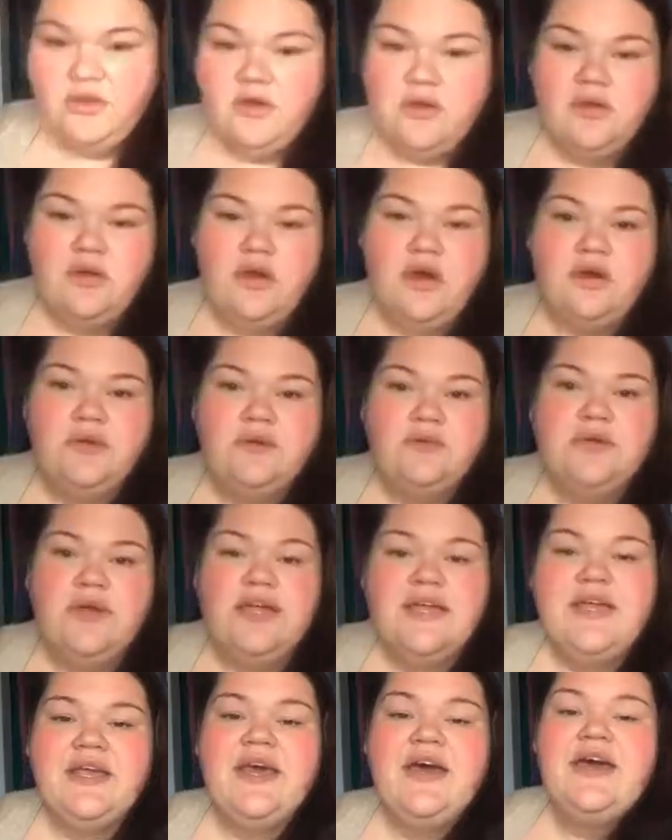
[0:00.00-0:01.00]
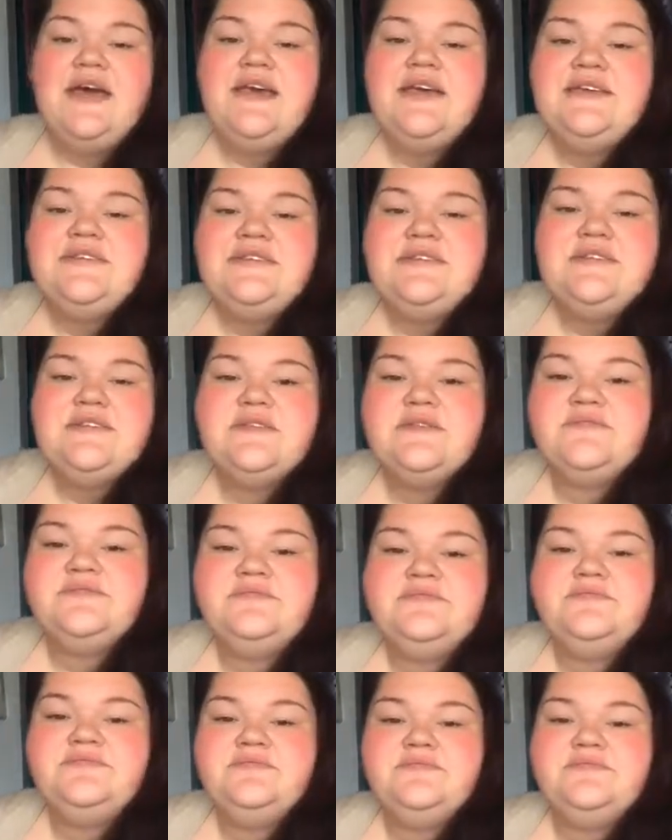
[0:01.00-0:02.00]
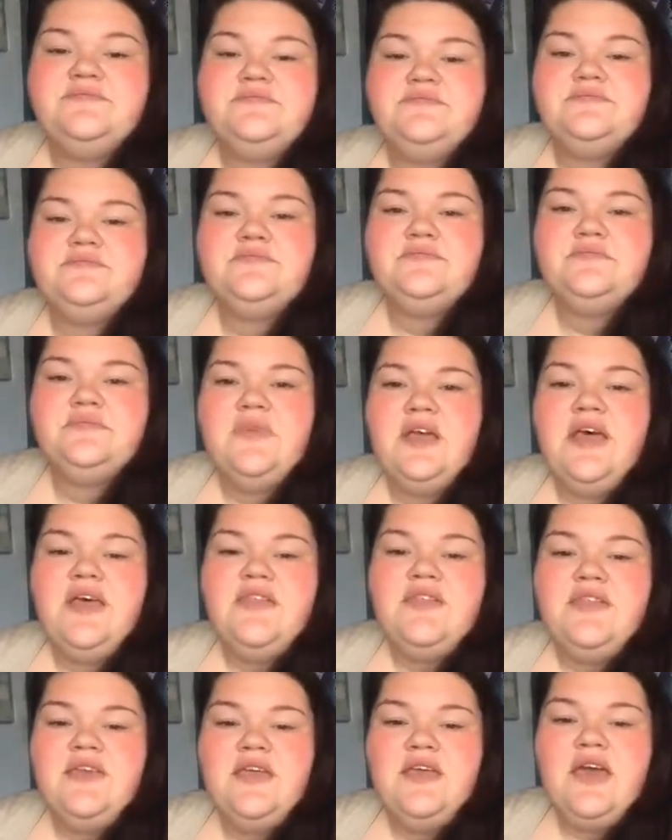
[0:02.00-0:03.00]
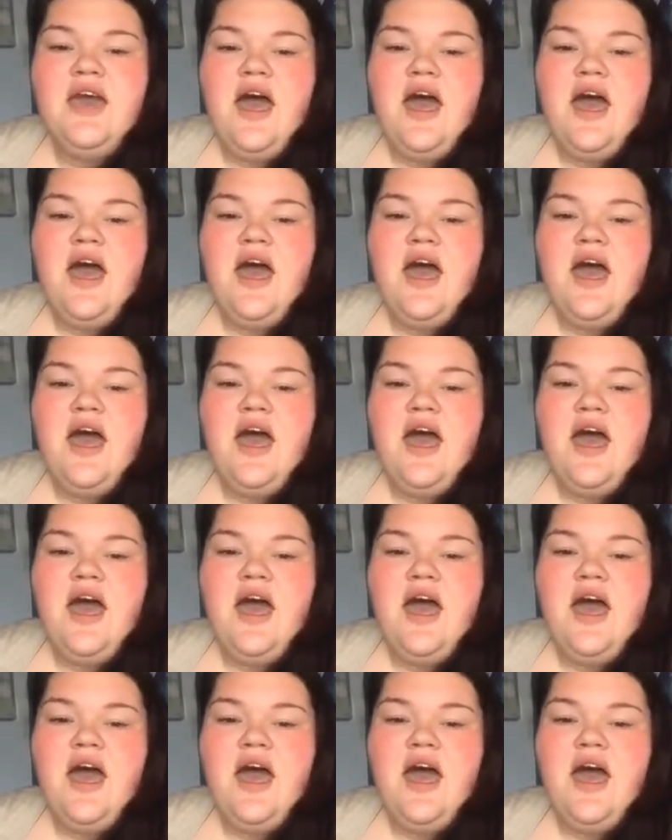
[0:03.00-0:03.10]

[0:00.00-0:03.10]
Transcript: All right, guys. I think